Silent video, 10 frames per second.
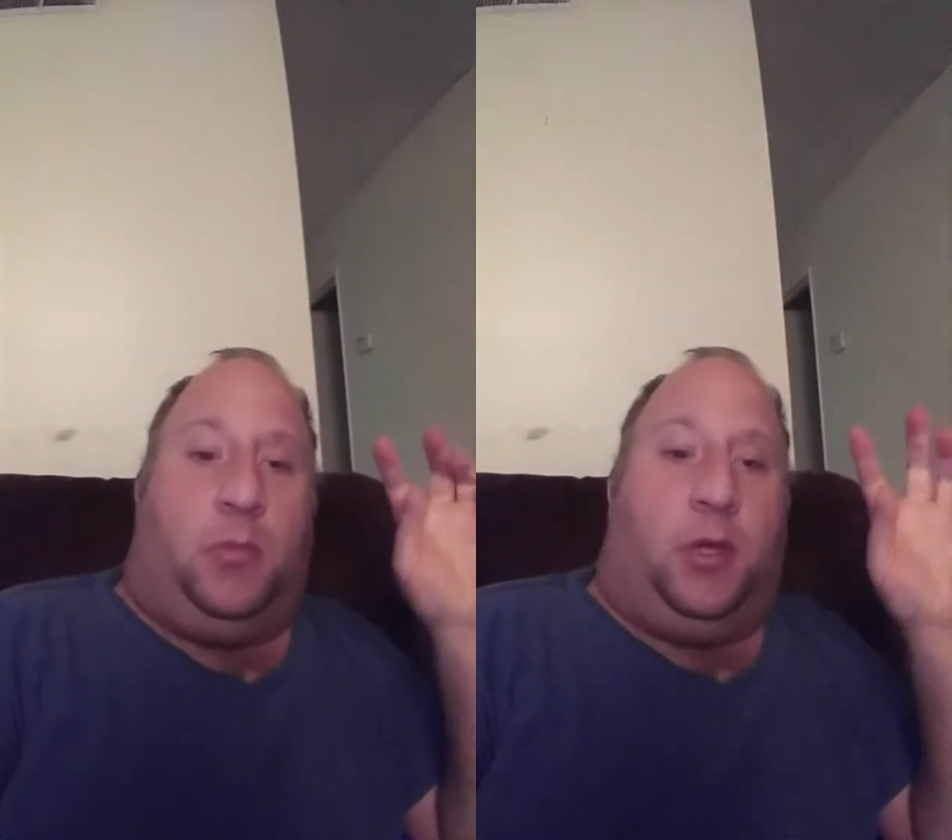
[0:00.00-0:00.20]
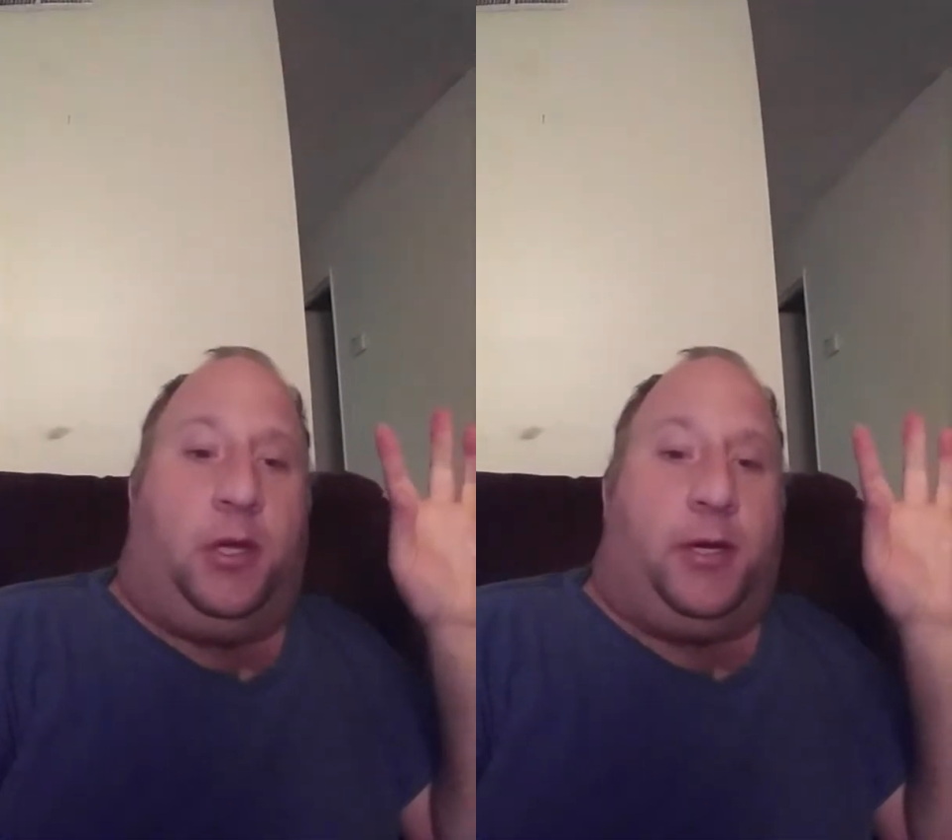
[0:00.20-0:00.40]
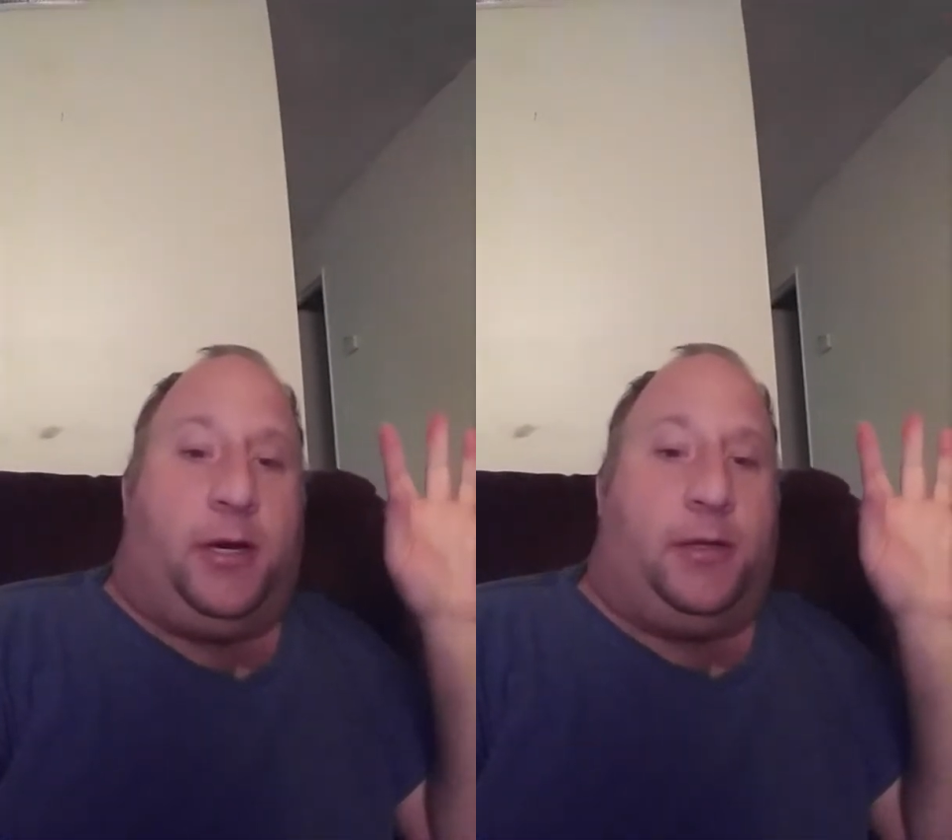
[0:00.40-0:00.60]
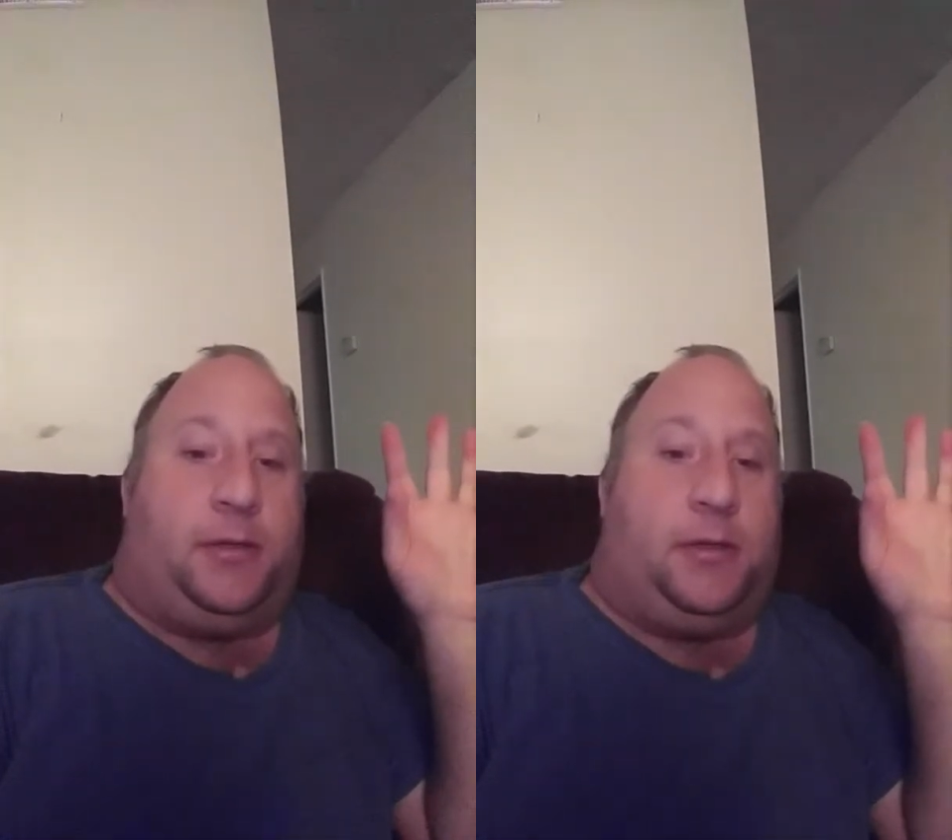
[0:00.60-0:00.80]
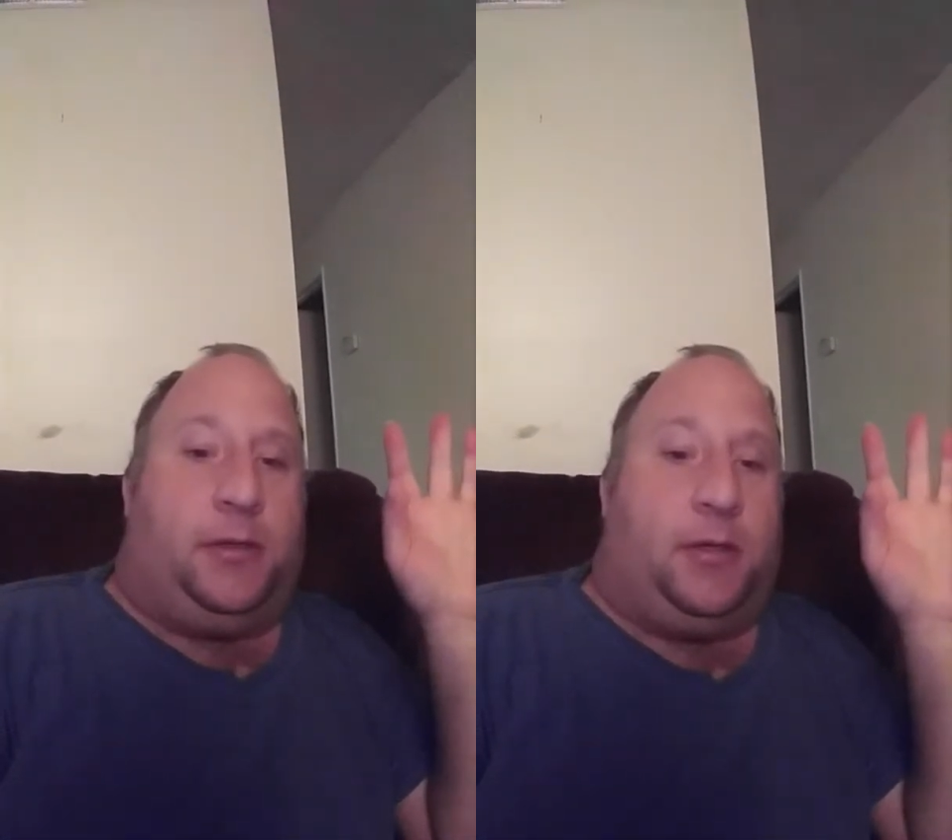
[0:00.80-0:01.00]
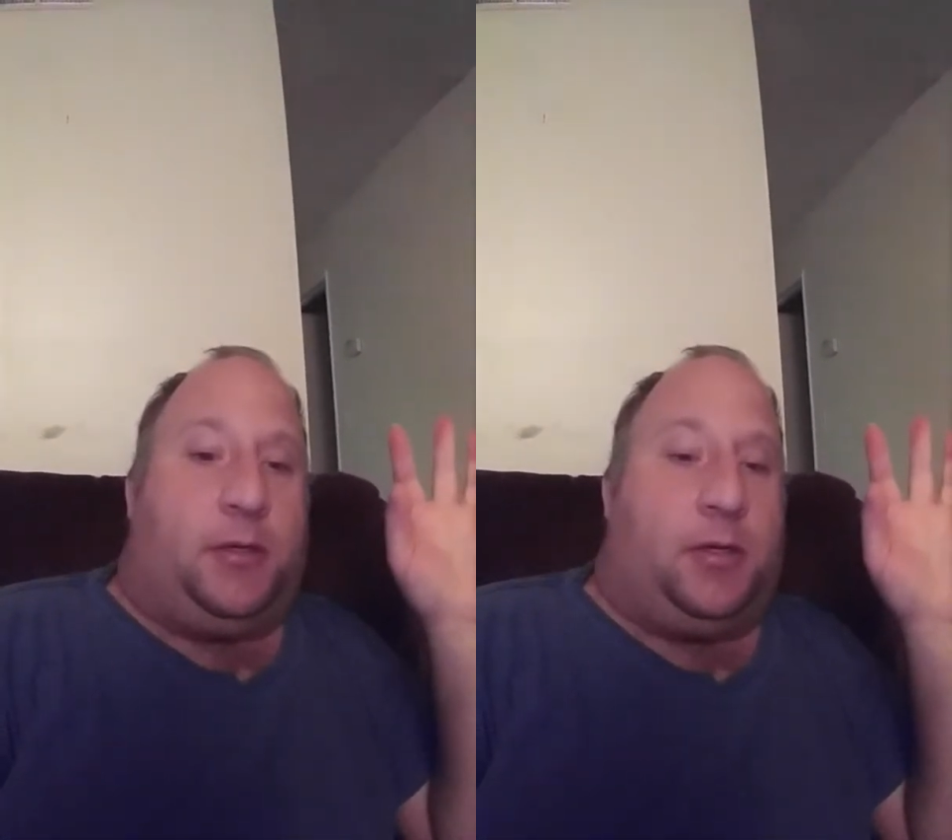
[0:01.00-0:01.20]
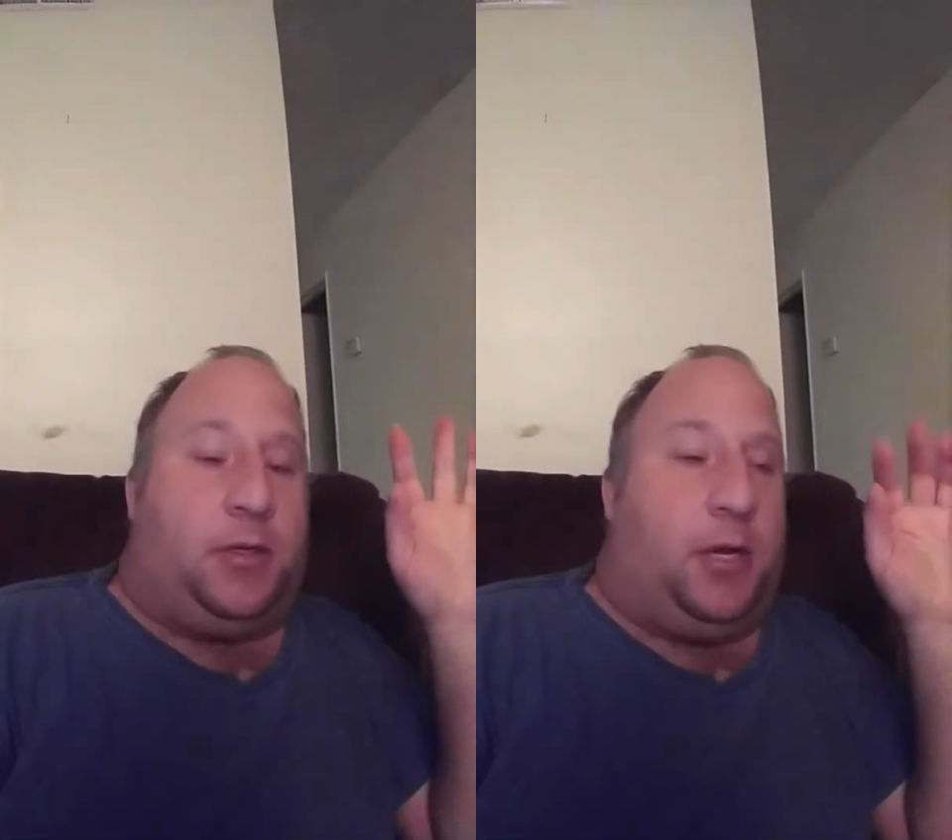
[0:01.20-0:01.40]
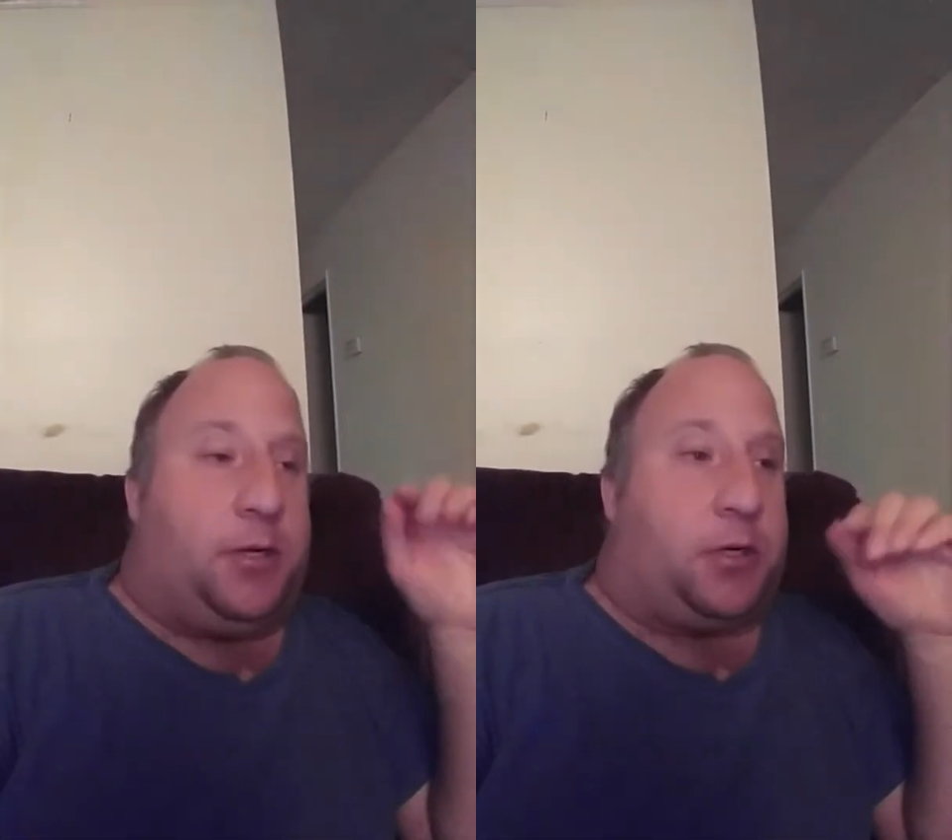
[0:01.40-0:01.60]
Hey guys, this is
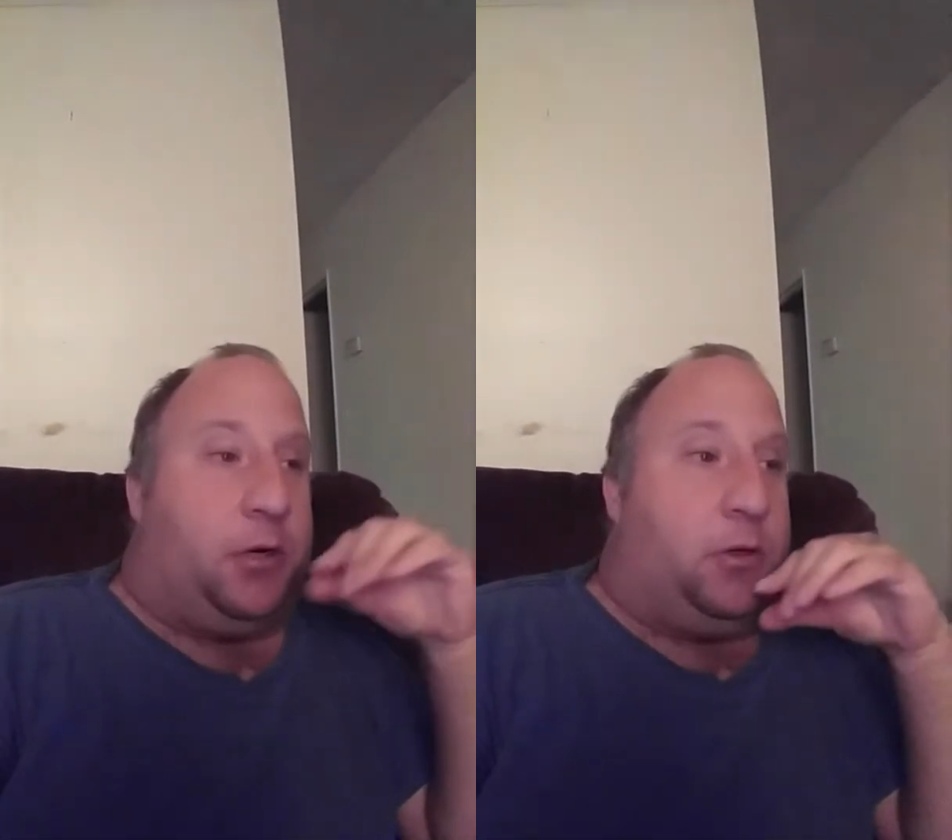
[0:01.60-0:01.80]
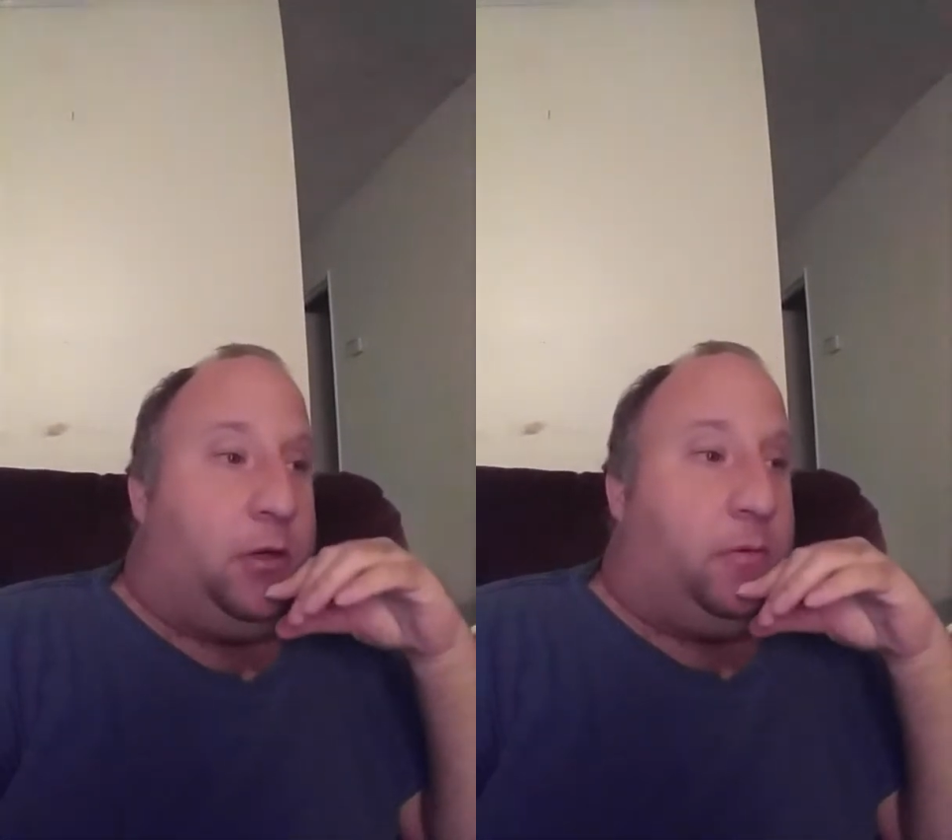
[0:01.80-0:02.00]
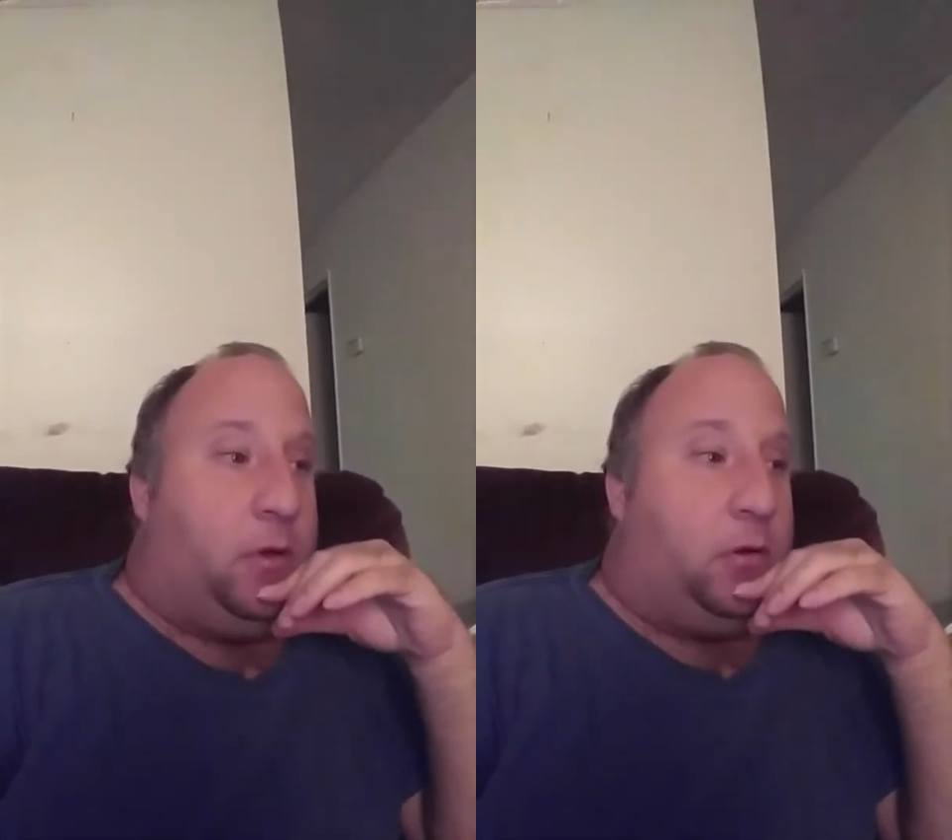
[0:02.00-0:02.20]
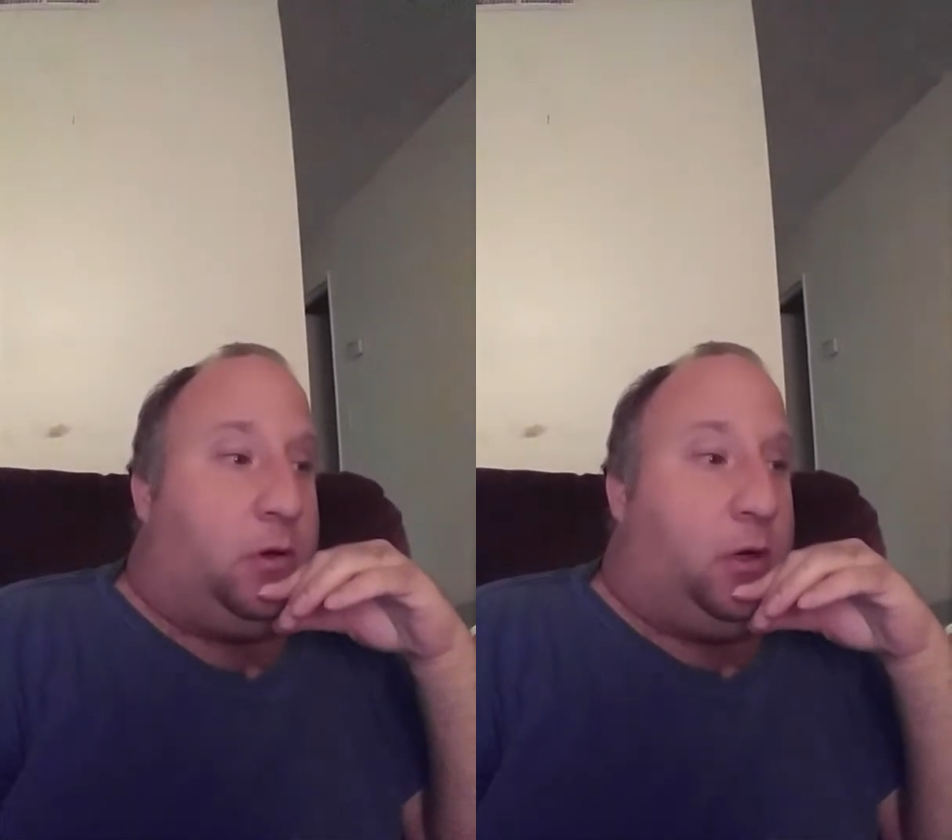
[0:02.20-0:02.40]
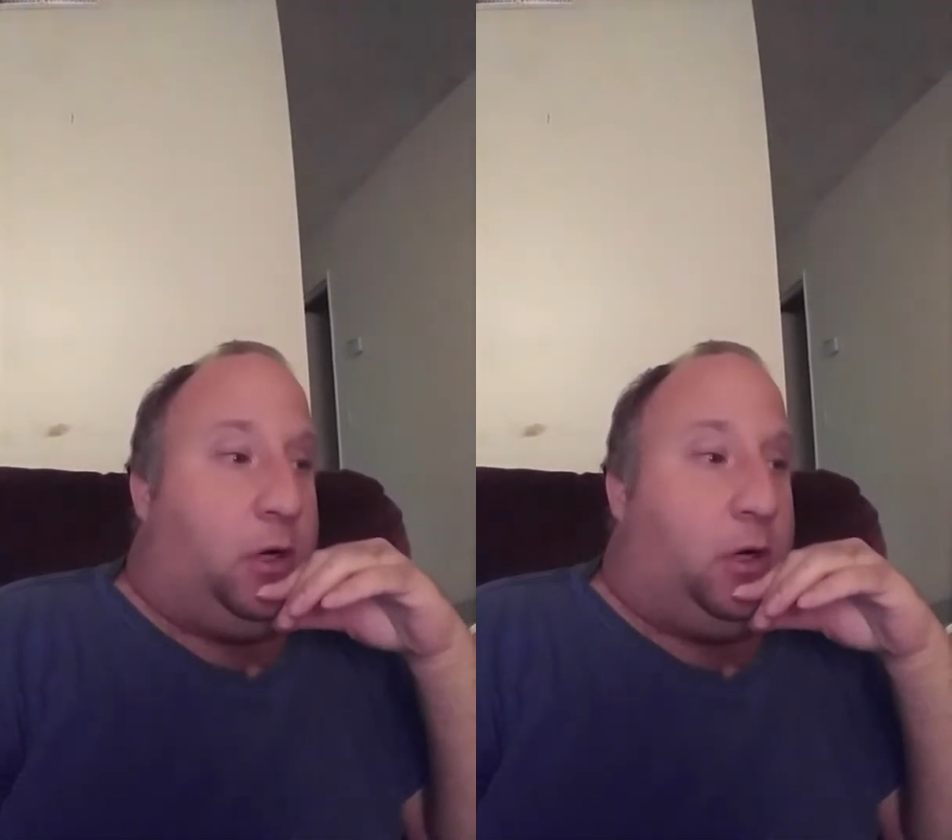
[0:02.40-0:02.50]
NASCAR Newman.